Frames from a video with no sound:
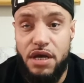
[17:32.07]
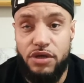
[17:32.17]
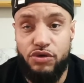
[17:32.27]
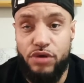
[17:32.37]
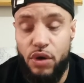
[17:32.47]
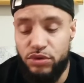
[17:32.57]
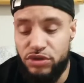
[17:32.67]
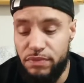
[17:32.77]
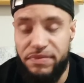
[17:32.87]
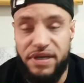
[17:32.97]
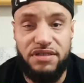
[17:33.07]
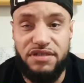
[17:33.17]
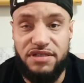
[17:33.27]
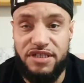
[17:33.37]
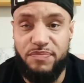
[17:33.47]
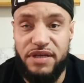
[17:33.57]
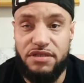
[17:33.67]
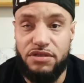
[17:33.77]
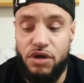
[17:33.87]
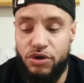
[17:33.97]
you know what your business
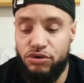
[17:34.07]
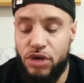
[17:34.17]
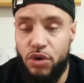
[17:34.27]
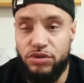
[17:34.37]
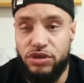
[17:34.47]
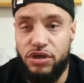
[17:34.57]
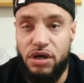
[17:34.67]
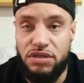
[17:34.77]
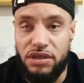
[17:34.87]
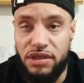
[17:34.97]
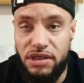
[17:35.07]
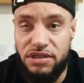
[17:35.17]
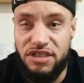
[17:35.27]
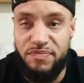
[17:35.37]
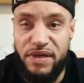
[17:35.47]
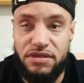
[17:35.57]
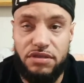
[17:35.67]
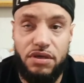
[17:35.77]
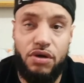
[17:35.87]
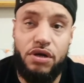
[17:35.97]
expenses are, you know what your cost of goods expenses
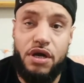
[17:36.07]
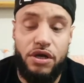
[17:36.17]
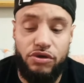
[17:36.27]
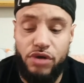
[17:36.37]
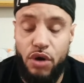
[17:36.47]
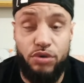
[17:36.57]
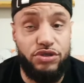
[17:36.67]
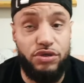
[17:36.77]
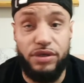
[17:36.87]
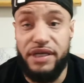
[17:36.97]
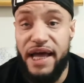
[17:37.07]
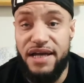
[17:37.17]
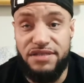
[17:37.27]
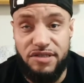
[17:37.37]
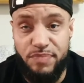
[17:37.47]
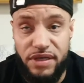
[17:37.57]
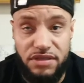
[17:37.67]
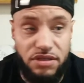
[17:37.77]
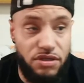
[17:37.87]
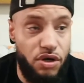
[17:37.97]
are, you know what your gas
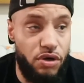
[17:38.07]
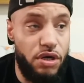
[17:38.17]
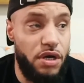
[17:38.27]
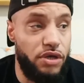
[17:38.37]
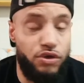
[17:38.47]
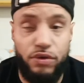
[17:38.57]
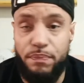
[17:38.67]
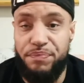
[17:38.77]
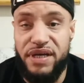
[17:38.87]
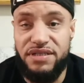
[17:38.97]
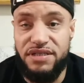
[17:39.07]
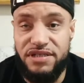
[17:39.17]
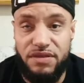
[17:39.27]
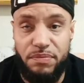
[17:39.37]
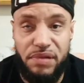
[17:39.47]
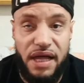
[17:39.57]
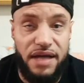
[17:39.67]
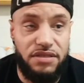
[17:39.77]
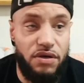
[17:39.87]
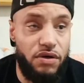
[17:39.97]
expenses are, your business
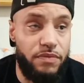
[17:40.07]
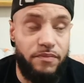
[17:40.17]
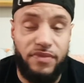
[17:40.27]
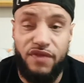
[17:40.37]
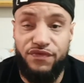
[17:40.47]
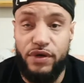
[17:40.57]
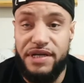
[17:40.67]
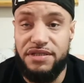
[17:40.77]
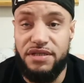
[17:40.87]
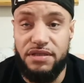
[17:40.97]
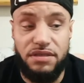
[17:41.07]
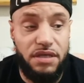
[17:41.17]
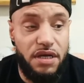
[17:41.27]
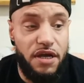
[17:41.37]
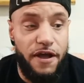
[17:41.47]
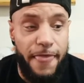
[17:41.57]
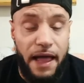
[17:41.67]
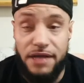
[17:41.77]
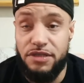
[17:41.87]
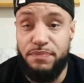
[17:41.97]
supplies are. For instance,
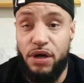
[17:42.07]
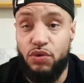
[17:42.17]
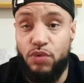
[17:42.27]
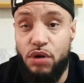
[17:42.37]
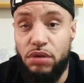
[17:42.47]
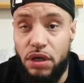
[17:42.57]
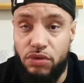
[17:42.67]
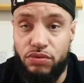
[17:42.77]
I just bought a Rollo